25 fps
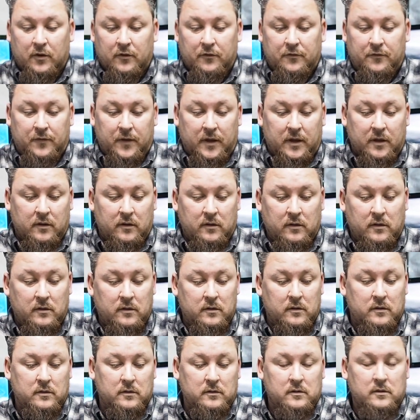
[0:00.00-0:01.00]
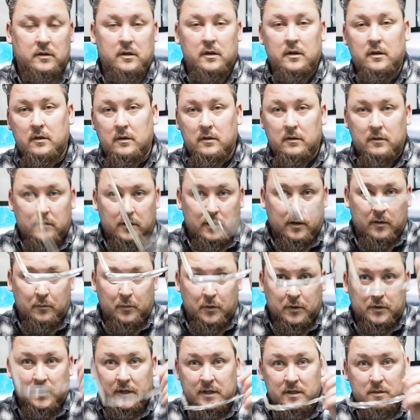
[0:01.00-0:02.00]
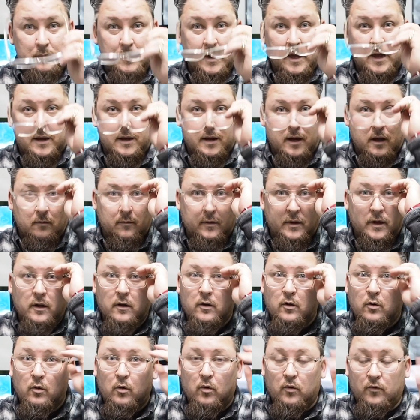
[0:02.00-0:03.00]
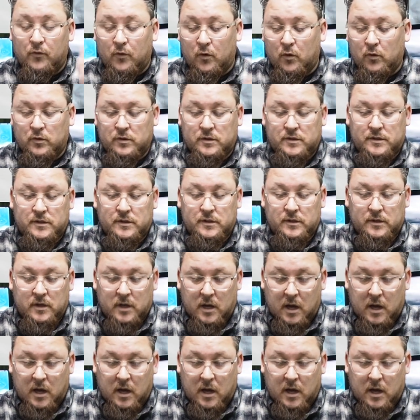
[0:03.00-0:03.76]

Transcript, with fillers: feel. I'm gonna put these back on. I'm getting old, folks.